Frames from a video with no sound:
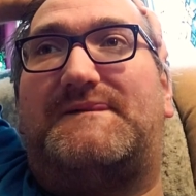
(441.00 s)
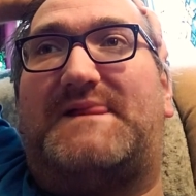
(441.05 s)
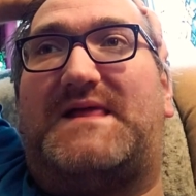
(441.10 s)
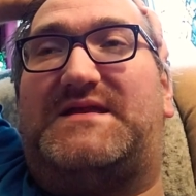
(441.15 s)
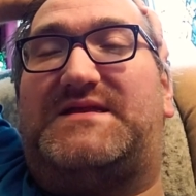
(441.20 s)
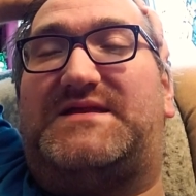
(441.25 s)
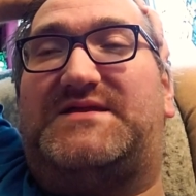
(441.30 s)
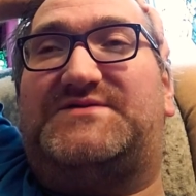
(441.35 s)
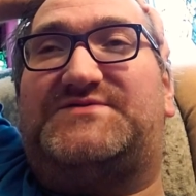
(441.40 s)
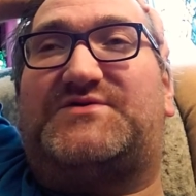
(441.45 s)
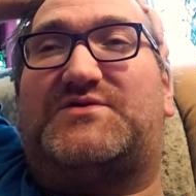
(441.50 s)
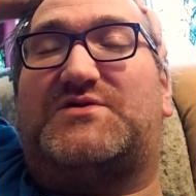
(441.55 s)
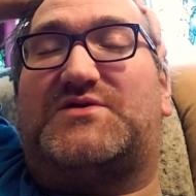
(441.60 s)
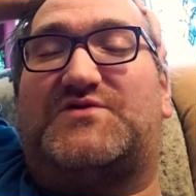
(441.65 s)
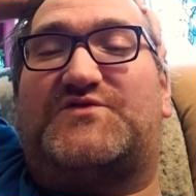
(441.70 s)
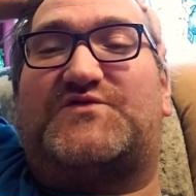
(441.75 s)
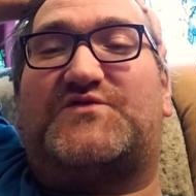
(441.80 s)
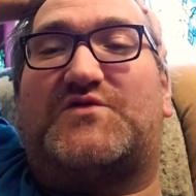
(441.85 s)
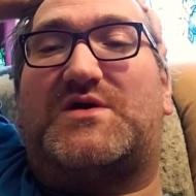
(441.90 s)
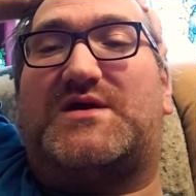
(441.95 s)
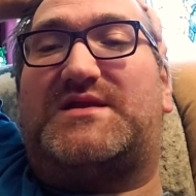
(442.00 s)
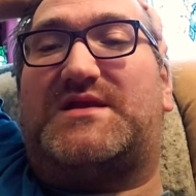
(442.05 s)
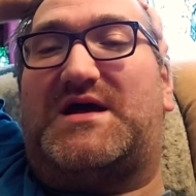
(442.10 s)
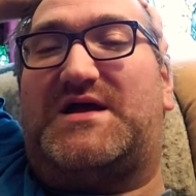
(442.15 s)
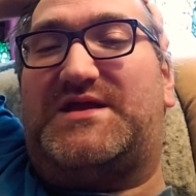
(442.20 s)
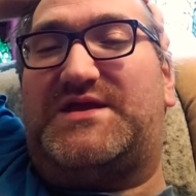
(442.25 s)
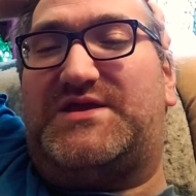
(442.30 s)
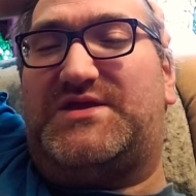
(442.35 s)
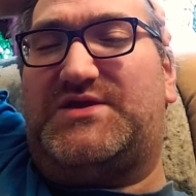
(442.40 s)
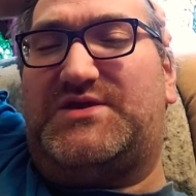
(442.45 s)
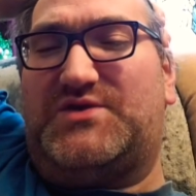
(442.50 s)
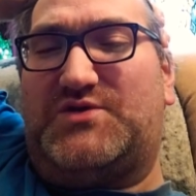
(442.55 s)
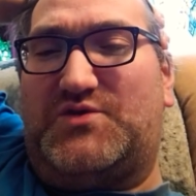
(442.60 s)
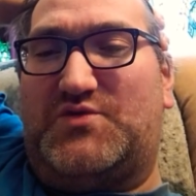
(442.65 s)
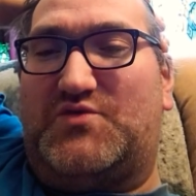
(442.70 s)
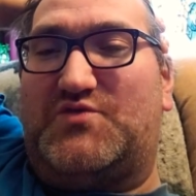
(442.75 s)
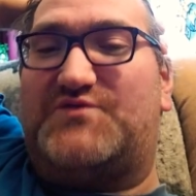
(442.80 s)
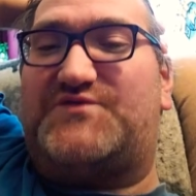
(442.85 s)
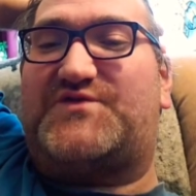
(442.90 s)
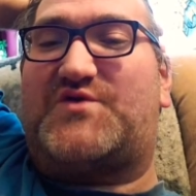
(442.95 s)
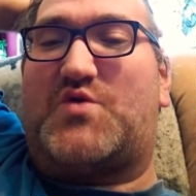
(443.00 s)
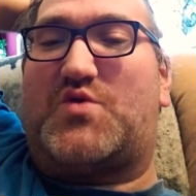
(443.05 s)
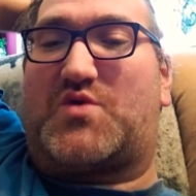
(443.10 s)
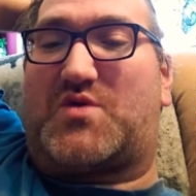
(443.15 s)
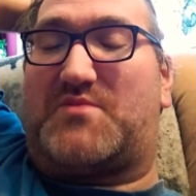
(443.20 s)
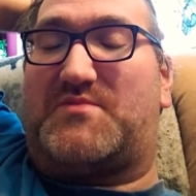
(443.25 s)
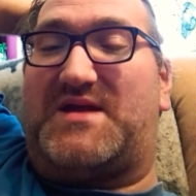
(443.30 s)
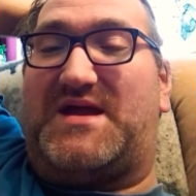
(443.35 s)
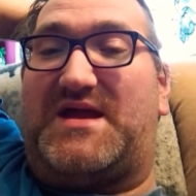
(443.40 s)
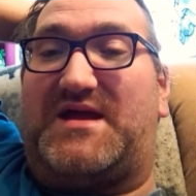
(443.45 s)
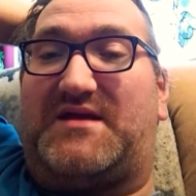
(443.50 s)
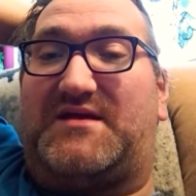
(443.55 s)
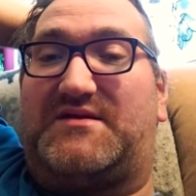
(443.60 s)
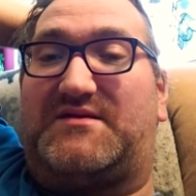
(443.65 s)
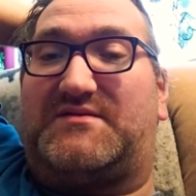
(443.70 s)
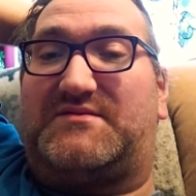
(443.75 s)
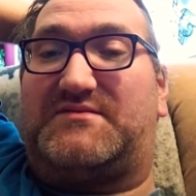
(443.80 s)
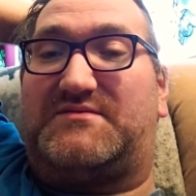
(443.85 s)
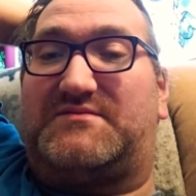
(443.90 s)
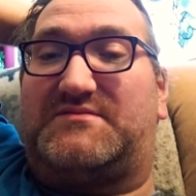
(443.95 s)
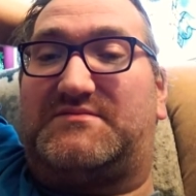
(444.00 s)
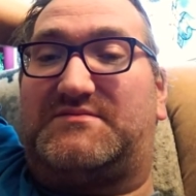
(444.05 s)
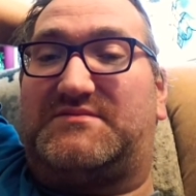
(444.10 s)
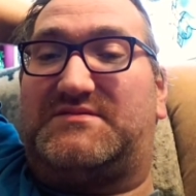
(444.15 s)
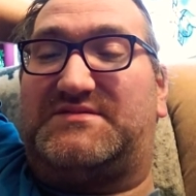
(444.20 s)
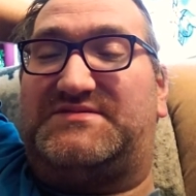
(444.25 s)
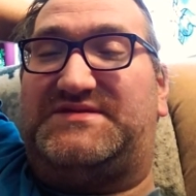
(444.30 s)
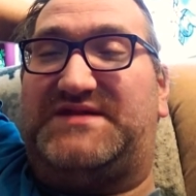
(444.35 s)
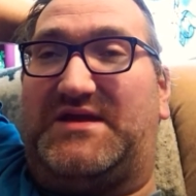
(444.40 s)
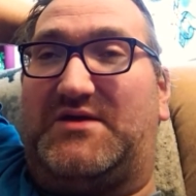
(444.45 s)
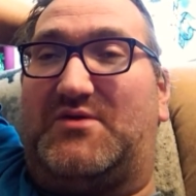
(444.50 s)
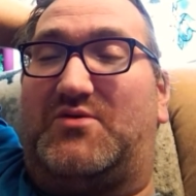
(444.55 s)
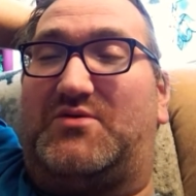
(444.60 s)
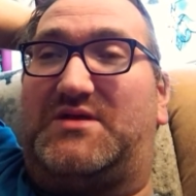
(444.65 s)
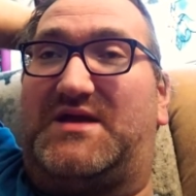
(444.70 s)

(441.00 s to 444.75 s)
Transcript: And he's going to trade a huge quarterback deal.